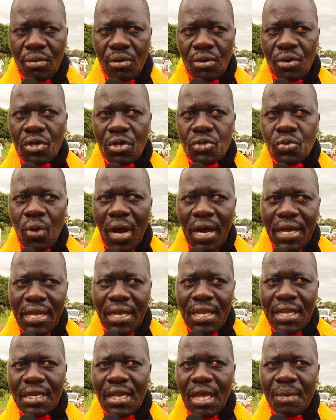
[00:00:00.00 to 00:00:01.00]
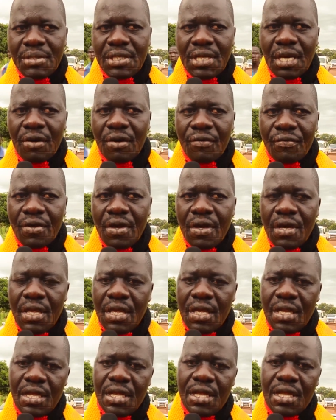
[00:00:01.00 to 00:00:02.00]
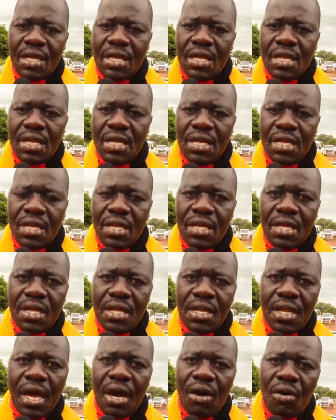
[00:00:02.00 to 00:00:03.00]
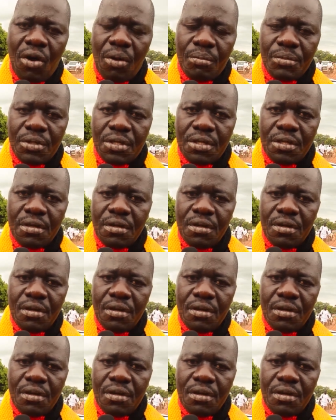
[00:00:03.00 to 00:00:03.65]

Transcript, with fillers: those who are killing themselves in, in, in, in their homes,